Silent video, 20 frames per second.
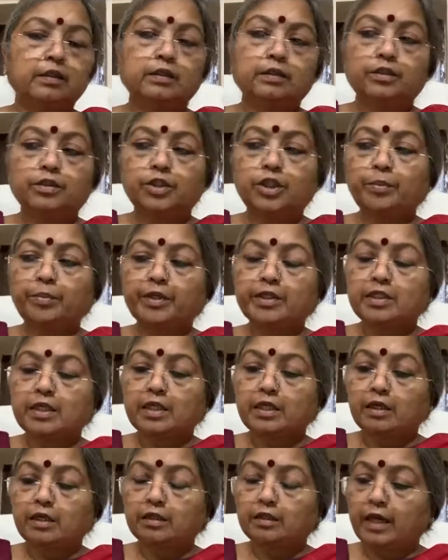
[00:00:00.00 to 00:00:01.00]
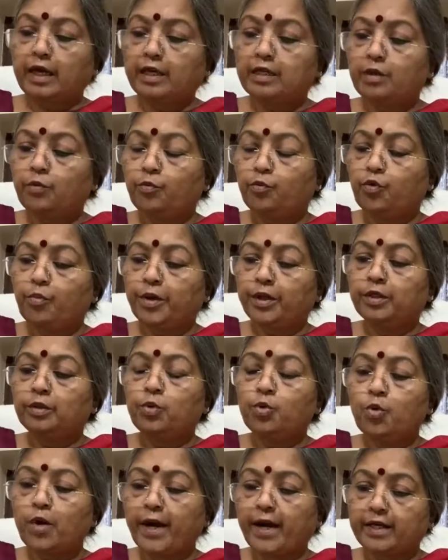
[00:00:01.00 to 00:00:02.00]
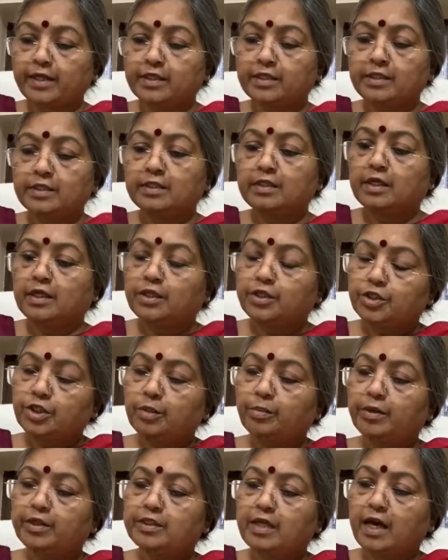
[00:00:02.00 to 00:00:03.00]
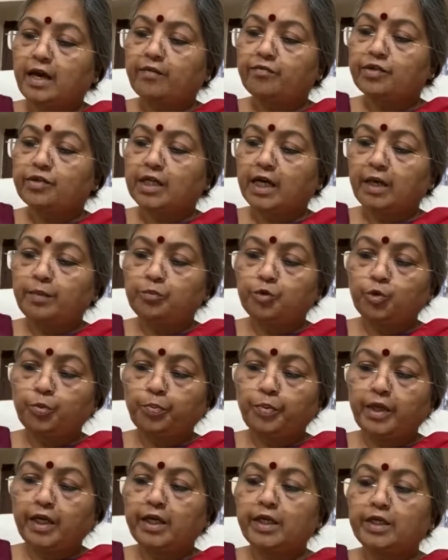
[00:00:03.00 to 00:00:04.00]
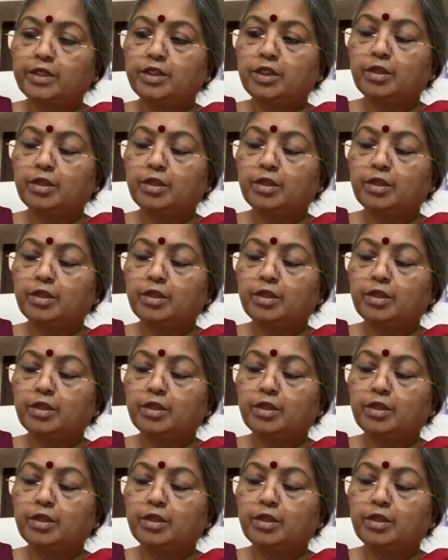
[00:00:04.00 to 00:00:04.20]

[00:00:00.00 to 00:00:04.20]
she must, any woman who has She must have time to play.